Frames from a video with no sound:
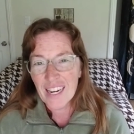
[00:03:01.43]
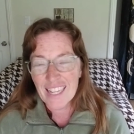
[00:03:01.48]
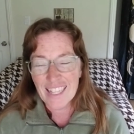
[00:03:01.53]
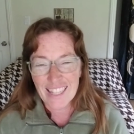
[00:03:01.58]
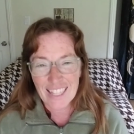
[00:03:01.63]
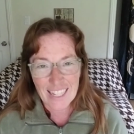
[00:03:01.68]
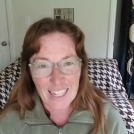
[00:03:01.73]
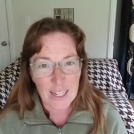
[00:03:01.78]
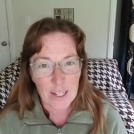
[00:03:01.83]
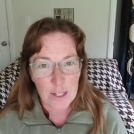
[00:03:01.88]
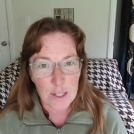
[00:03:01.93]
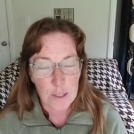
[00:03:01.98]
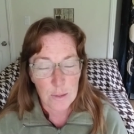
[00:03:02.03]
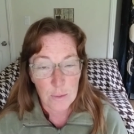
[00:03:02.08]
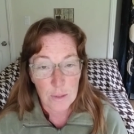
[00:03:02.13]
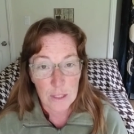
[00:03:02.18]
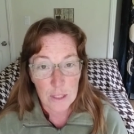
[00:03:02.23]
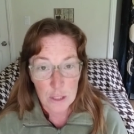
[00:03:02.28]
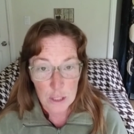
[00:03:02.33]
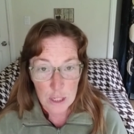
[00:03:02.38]
anything else
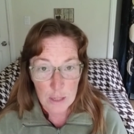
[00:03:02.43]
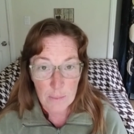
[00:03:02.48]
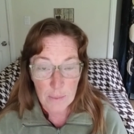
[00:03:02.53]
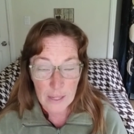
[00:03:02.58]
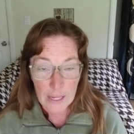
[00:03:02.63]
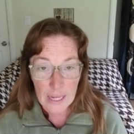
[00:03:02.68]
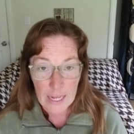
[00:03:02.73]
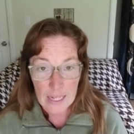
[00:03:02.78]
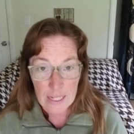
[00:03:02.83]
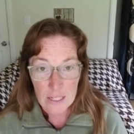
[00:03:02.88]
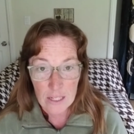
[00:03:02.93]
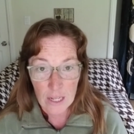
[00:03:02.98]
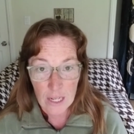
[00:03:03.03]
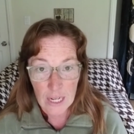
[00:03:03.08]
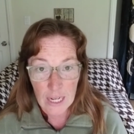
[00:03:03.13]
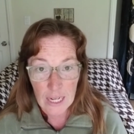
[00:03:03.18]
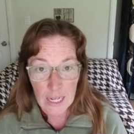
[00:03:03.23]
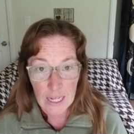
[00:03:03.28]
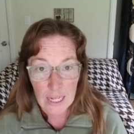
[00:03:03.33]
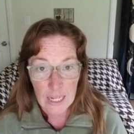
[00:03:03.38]
with GPS on
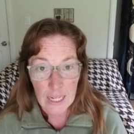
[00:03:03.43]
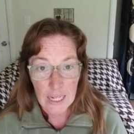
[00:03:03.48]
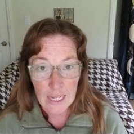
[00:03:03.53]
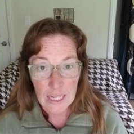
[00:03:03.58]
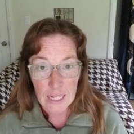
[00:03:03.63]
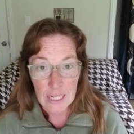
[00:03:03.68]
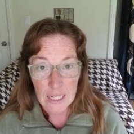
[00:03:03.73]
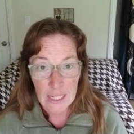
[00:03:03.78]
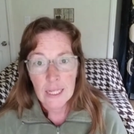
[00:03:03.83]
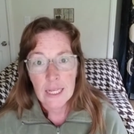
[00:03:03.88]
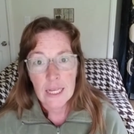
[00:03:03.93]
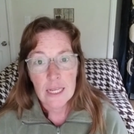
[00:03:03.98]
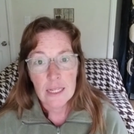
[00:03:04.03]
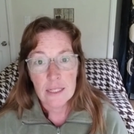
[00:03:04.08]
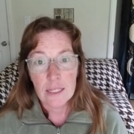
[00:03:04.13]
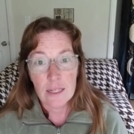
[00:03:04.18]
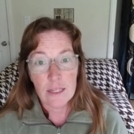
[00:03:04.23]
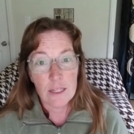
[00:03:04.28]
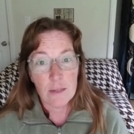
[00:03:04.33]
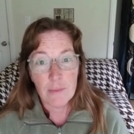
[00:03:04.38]
it.
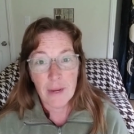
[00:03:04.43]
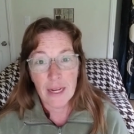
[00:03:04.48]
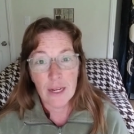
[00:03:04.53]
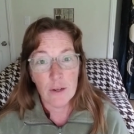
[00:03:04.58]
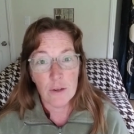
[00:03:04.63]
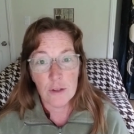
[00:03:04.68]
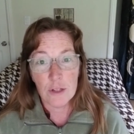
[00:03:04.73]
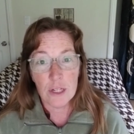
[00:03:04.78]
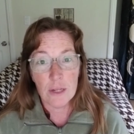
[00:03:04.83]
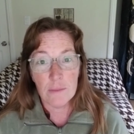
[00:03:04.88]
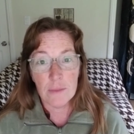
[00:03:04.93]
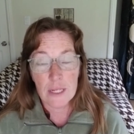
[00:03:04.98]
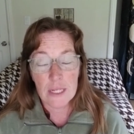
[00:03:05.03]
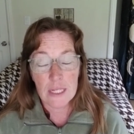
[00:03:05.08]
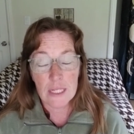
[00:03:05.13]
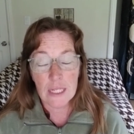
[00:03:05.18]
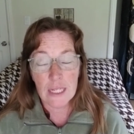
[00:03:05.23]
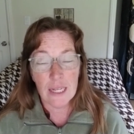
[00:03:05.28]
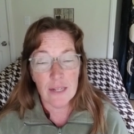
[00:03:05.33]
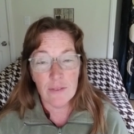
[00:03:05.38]
Since a microchip
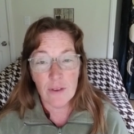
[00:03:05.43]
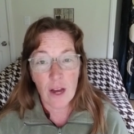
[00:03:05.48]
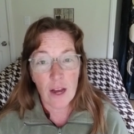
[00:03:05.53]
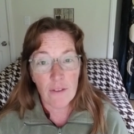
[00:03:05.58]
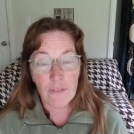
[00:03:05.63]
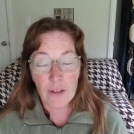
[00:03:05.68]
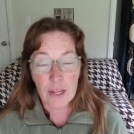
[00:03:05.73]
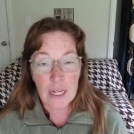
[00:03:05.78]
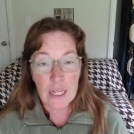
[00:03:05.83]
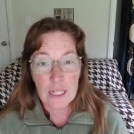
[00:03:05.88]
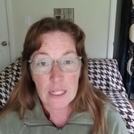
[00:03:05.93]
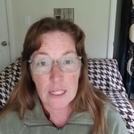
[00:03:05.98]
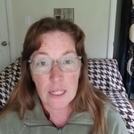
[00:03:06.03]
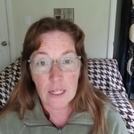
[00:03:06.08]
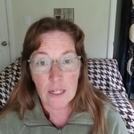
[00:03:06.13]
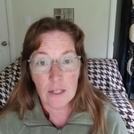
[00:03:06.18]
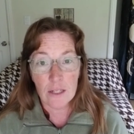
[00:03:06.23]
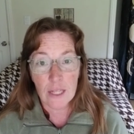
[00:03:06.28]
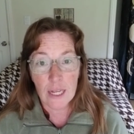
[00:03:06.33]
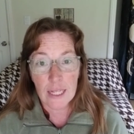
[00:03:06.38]
doesn't give off any
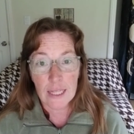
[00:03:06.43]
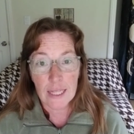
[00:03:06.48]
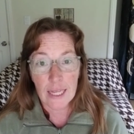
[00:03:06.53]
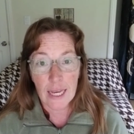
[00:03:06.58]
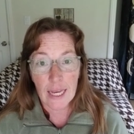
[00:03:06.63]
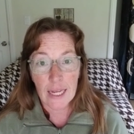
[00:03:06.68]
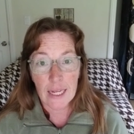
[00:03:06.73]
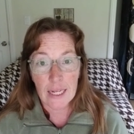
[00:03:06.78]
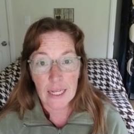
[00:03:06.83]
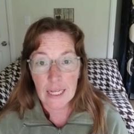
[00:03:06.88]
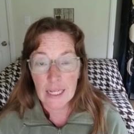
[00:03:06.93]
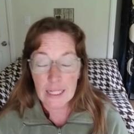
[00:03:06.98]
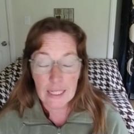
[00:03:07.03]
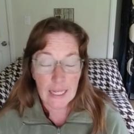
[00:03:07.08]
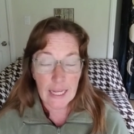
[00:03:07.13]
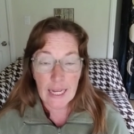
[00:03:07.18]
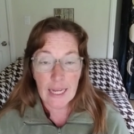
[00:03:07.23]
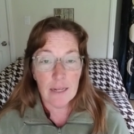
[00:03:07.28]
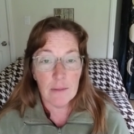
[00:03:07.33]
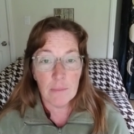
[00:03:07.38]
signal like that, it
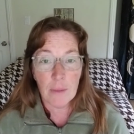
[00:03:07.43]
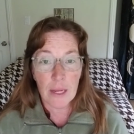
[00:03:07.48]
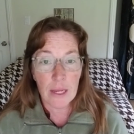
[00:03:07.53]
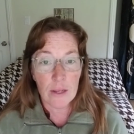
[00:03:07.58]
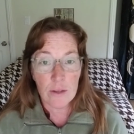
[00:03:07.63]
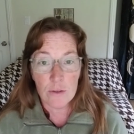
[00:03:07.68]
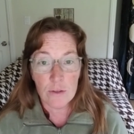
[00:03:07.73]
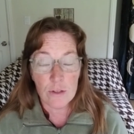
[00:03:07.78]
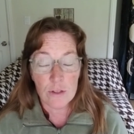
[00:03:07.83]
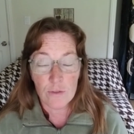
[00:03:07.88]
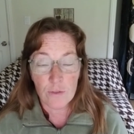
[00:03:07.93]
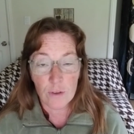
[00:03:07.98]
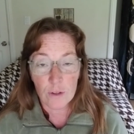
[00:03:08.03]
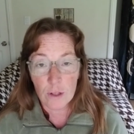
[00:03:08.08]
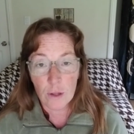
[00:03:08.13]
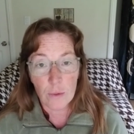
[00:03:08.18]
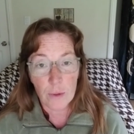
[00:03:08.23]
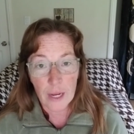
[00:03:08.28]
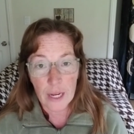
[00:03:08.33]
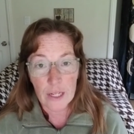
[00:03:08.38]
can't be used for
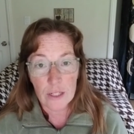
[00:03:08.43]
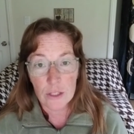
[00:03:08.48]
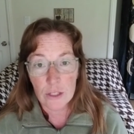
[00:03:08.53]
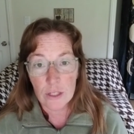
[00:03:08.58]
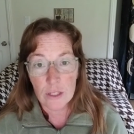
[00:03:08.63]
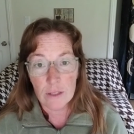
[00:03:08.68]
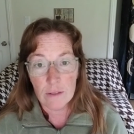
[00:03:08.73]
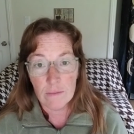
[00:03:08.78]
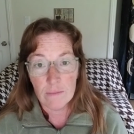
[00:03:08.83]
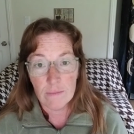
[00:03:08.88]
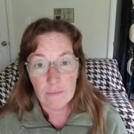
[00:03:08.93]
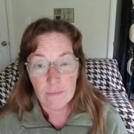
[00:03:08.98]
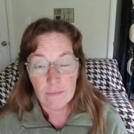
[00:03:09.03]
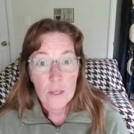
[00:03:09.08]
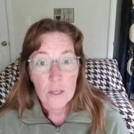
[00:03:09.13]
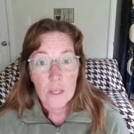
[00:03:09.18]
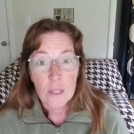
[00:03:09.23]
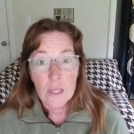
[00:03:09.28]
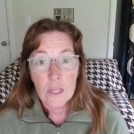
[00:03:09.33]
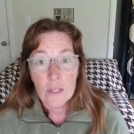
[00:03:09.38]
location.
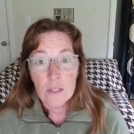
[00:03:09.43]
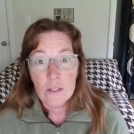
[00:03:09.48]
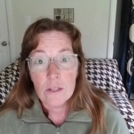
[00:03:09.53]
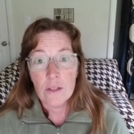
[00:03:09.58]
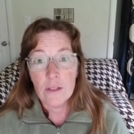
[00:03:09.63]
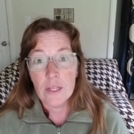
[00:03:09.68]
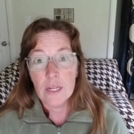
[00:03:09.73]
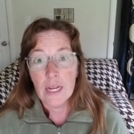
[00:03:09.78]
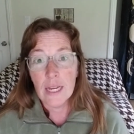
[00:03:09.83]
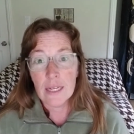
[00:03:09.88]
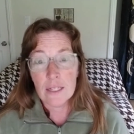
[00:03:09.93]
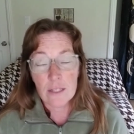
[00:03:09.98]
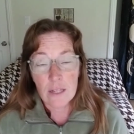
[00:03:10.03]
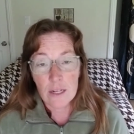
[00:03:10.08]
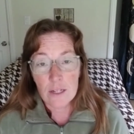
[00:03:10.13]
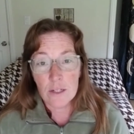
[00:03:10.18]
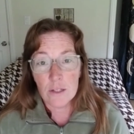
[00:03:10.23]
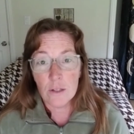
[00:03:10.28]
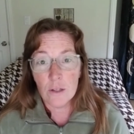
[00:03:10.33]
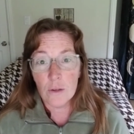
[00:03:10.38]
So the next
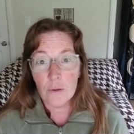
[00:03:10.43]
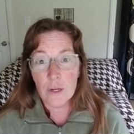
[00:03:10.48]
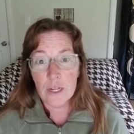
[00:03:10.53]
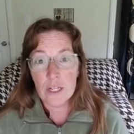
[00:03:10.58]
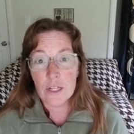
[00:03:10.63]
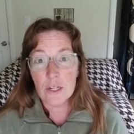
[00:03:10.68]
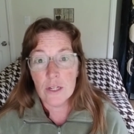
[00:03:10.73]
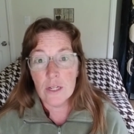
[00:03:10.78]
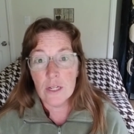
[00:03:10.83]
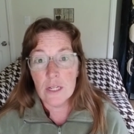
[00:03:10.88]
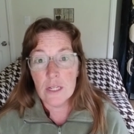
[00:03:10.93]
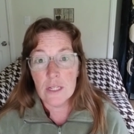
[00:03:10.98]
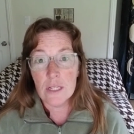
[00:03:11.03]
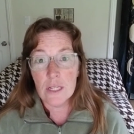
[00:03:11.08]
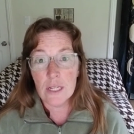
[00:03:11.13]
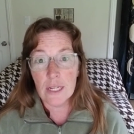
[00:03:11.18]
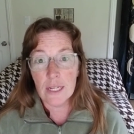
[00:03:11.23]
logical question is